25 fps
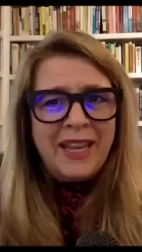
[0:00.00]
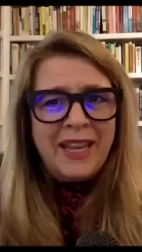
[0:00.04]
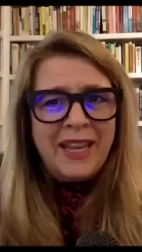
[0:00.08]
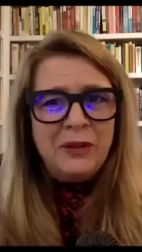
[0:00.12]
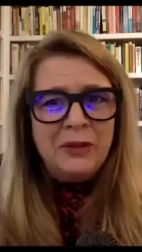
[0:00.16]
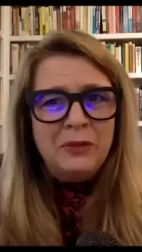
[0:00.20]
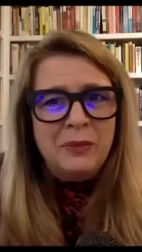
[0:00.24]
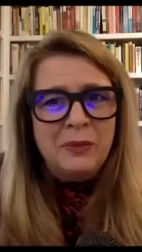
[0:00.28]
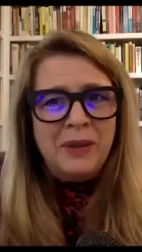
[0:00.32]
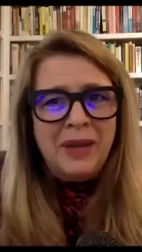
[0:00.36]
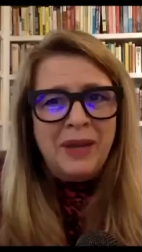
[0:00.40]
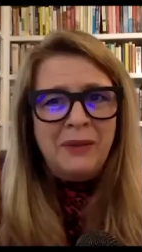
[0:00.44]

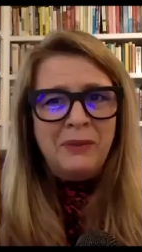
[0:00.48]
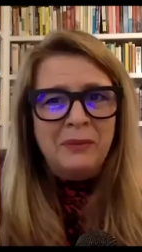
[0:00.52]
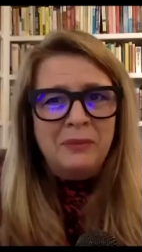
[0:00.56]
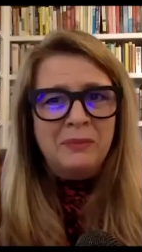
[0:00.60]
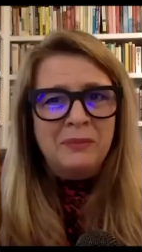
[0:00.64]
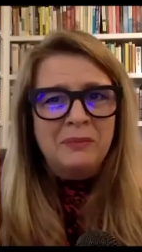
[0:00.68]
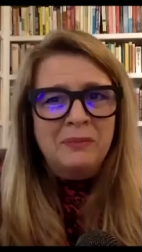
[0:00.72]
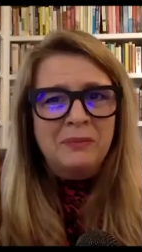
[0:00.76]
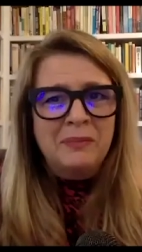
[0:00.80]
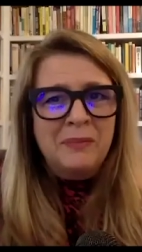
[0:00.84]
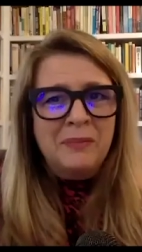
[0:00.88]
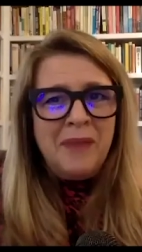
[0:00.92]
use my
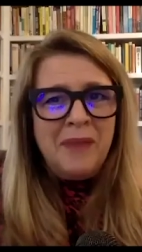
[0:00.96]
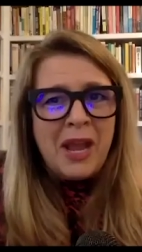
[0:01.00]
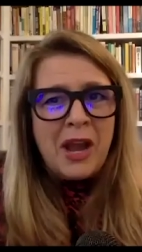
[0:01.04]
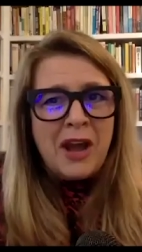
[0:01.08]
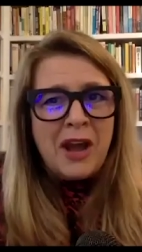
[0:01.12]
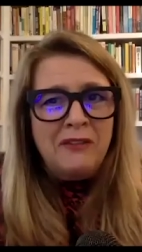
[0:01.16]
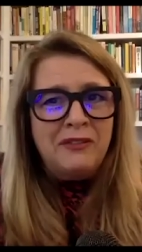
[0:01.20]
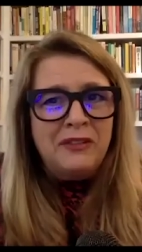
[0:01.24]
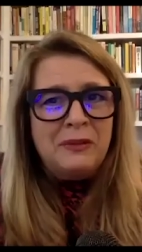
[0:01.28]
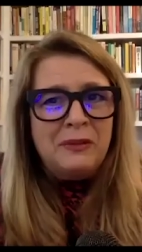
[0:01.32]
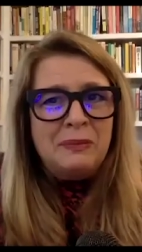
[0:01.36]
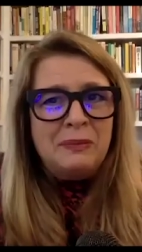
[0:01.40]
my
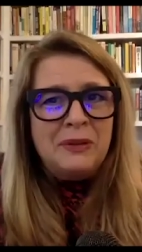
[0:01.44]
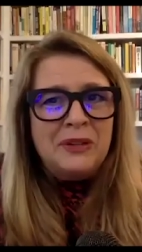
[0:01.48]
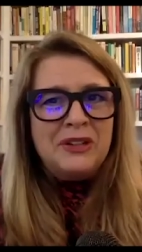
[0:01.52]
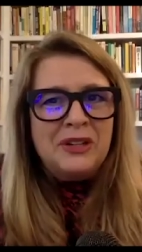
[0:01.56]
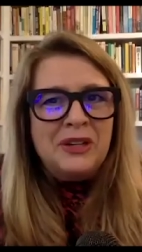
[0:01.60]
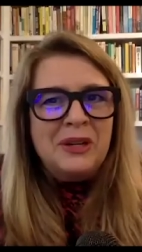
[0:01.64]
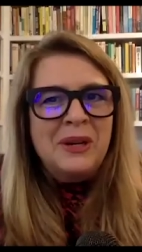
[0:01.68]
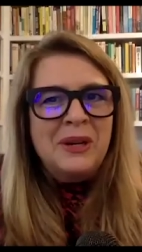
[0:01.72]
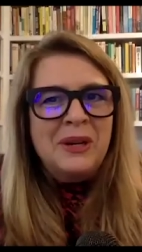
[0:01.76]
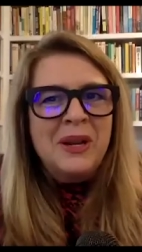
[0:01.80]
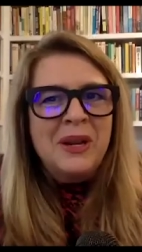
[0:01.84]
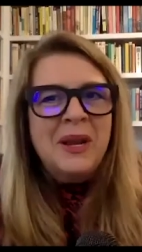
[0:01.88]
office
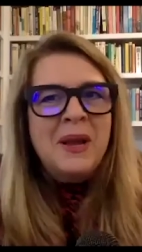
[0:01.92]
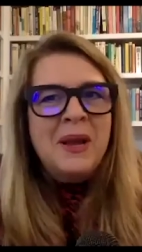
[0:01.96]
printer.